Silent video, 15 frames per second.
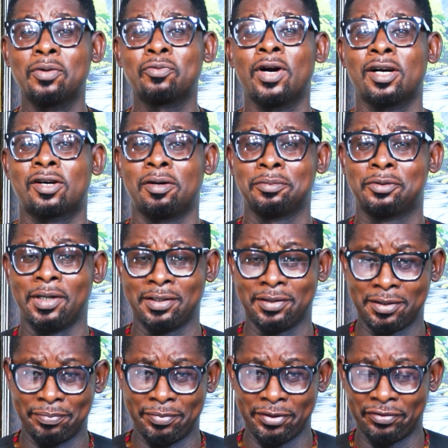and welcome to
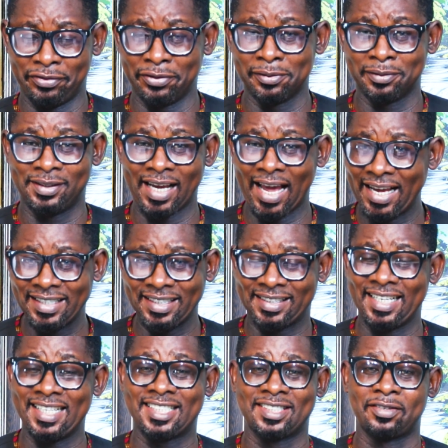another beautiful day. It
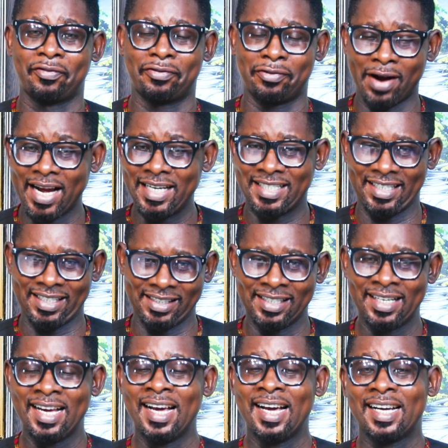is Friday.
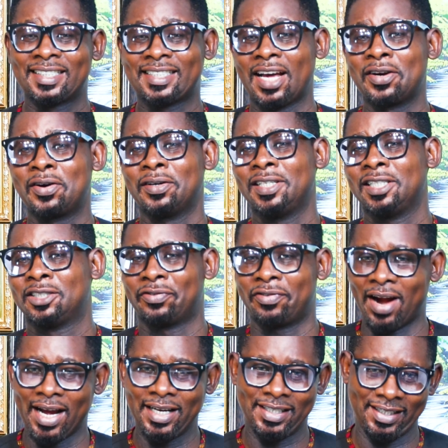And thank God it's
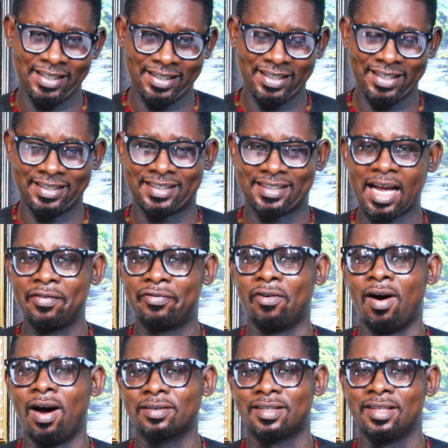Friday. It's time
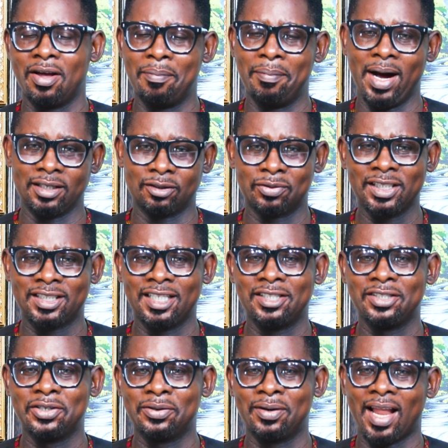for Outnumbered, reaching
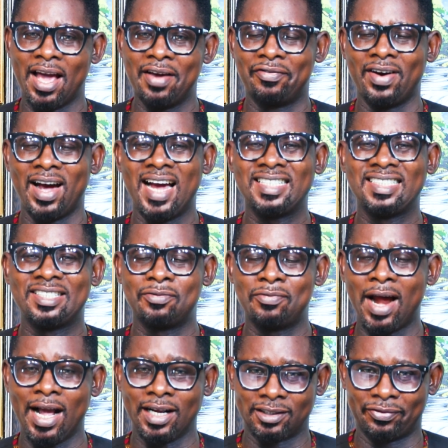you live and
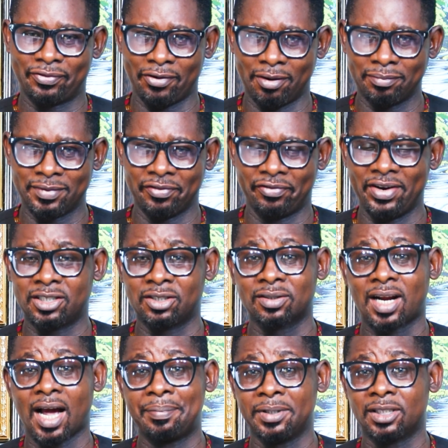direct from the Federal
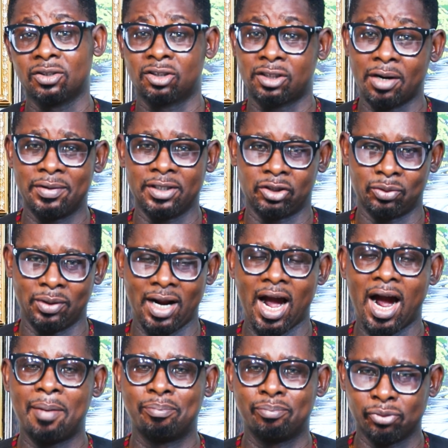Capital Territory,
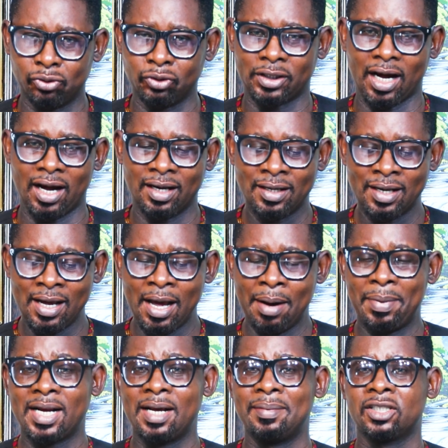Abuja.
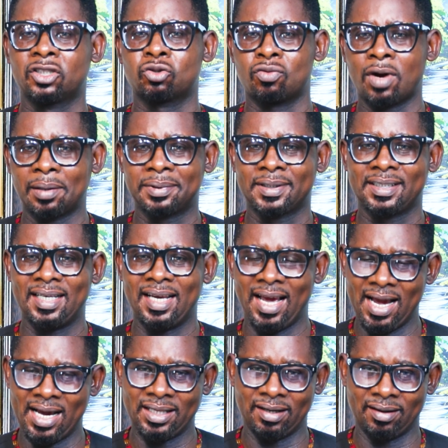My name is Ramsey
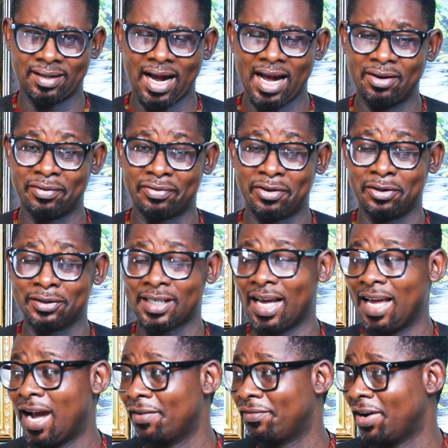Enoch, and of course, I
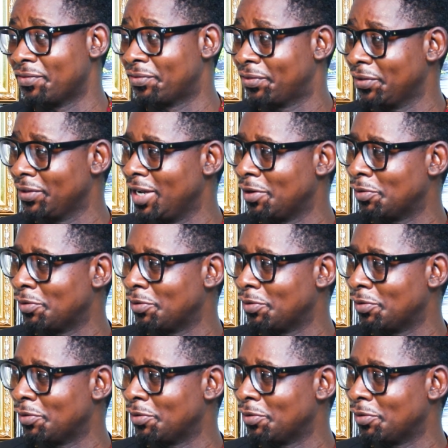have Anthony